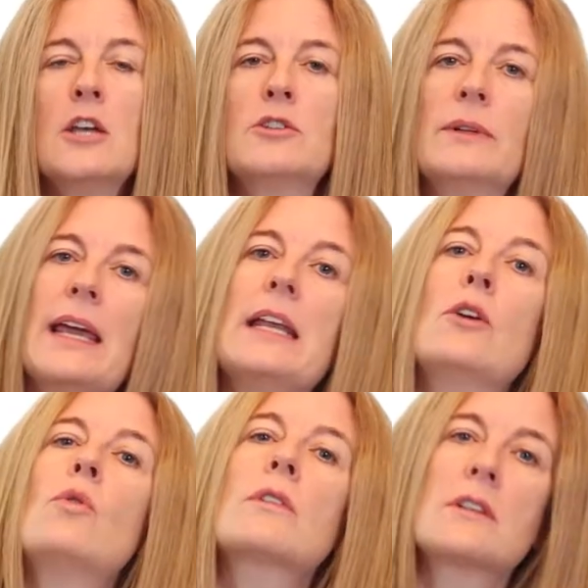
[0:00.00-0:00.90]
So getting
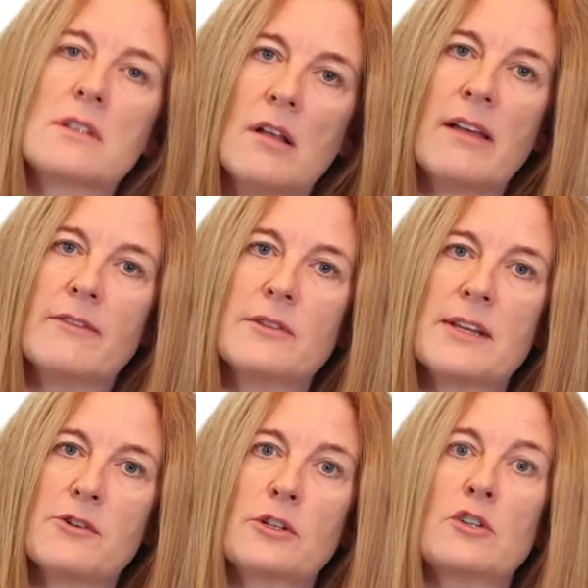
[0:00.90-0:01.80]
cortisol levels
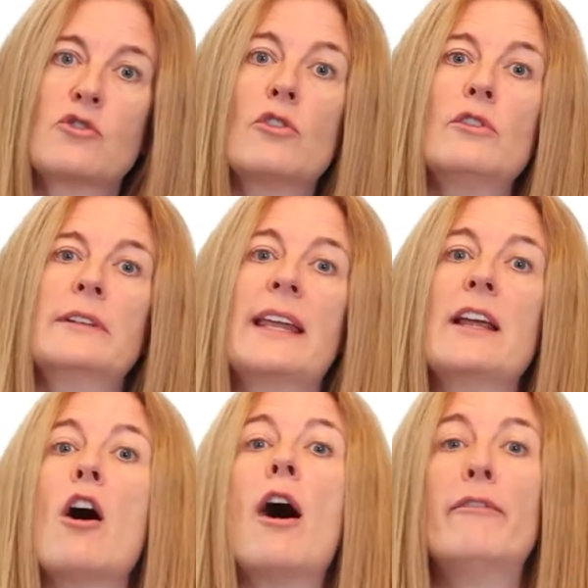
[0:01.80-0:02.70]
under control,
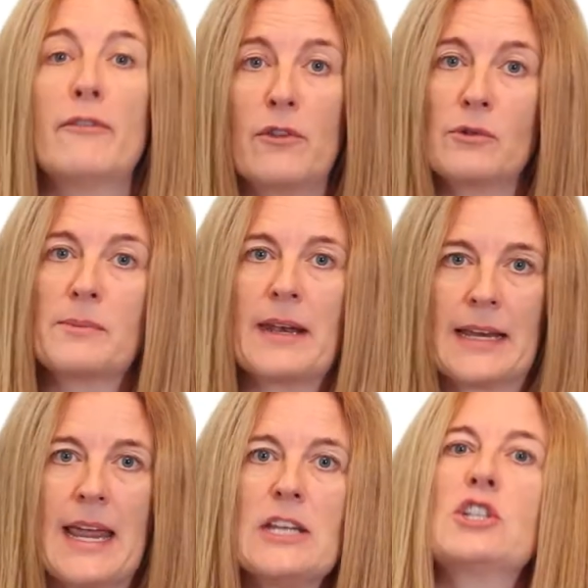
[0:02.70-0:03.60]
getting off of those
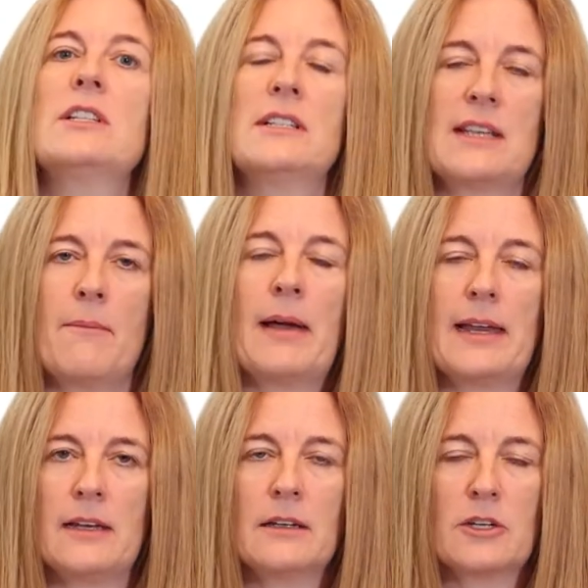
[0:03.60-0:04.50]
medications that
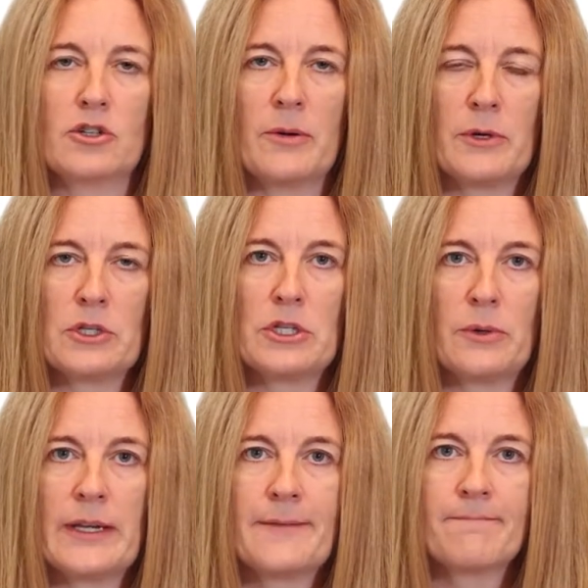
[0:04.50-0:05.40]
might contribute
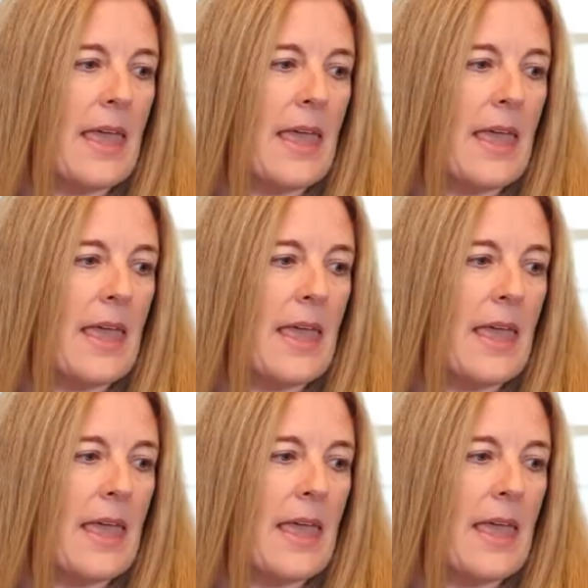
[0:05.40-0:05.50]
to it.